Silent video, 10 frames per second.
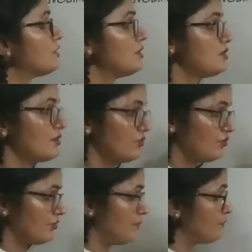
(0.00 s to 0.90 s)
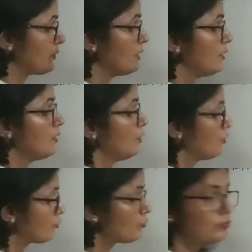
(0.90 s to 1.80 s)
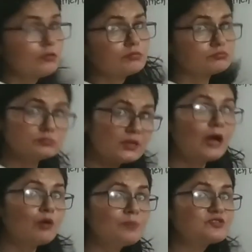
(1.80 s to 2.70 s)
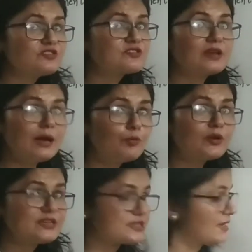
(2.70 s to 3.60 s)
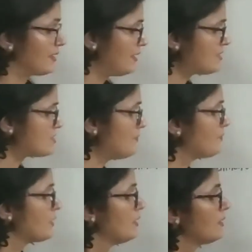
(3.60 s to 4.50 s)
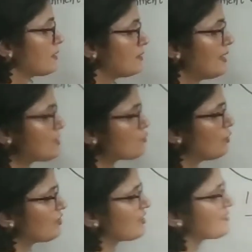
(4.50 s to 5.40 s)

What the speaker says: the years. So now I'm just elaborating it. That was